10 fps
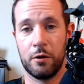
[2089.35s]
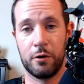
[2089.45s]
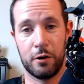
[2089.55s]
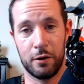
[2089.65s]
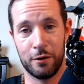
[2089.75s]

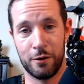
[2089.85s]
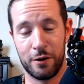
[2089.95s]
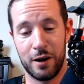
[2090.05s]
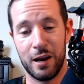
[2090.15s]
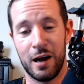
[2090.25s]
you're going to
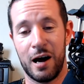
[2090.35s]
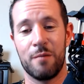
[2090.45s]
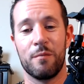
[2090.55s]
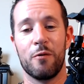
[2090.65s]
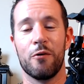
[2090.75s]
learn a
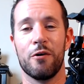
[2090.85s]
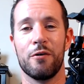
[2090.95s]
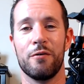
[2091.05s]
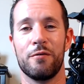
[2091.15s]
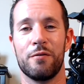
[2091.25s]
lot
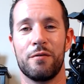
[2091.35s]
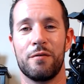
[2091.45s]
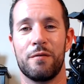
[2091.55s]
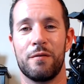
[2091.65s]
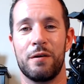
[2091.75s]
more.
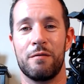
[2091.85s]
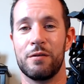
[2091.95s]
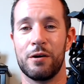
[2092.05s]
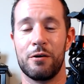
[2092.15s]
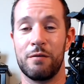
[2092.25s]

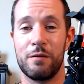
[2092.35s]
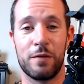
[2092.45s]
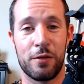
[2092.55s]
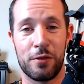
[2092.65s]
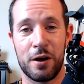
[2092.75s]

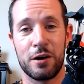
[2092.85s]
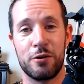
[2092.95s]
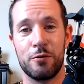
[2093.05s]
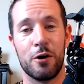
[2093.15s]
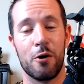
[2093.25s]
Even if you
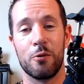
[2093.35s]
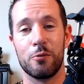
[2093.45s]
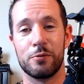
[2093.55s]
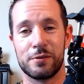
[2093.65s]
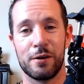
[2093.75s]
think you
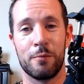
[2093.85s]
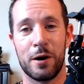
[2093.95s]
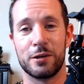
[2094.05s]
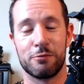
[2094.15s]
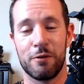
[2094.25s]
know
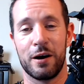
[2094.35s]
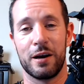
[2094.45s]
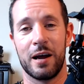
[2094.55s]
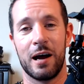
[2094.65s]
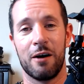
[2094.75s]
so much
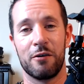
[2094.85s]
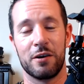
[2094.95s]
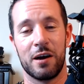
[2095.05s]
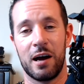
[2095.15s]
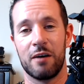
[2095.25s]
right now
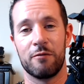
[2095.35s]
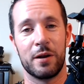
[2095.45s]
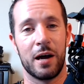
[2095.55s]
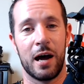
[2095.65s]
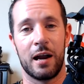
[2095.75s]
and you
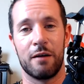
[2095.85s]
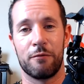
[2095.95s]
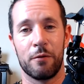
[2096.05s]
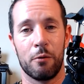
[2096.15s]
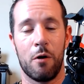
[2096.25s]
have been at
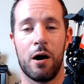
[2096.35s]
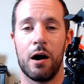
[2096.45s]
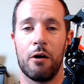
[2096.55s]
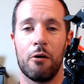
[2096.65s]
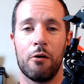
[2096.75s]
it for a
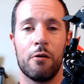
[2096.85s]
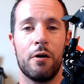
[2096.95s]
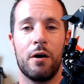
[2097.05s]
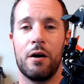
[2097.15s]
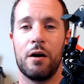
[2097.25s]
while,
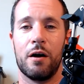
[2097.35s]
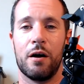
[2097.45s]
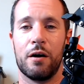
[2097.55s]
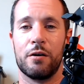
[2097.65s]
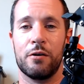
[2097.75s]

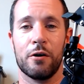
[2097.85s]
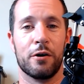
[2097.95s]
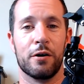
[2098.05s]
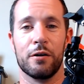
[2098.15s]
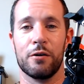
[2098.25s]

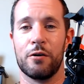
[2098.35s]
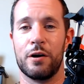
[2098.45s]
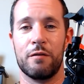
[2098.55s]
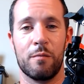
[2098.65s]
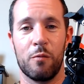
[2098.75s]
you're going to
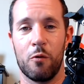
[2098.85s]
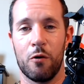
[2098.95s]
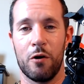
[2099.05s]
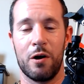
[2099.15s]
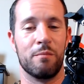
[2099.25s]
learn even
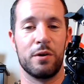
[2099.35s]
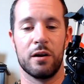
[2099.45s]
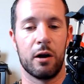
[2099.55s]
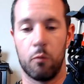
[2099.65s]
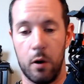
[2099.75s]
more and
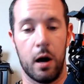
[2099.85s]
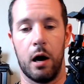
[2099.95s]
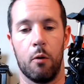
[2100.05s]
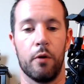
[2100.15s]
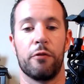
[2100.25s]
be like,
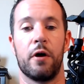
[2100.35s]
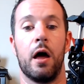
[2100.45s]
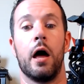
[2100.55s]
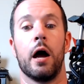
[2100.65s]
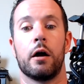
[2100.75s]
wow, what the
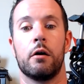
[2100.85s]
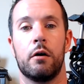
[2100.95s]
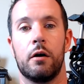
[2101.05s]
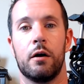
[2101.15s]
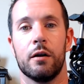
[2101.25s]
heck?
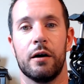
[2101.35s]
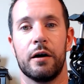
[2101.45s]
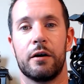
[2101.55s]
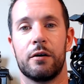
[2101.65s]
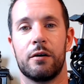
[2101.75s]

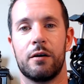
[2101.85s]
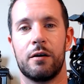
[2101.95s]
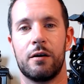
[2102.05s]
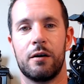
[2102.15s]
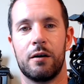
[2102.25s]
Like,
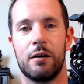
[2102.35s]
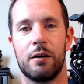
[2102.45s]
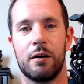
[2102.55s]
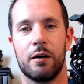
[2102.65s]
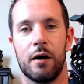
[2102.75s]

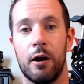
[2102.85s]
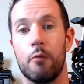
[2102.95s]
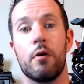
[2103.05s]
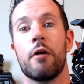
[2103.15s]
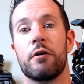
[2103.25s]
I
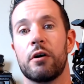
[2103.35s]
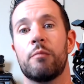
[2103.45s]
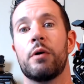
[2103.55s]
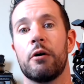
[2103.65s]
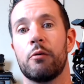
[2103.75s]
know nothing
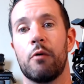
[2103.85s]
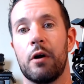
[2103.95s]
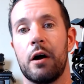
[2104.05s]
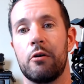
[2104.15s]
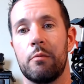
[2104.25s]
compared to
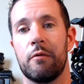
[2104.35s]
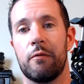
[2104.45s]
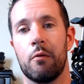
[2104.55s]
what I knew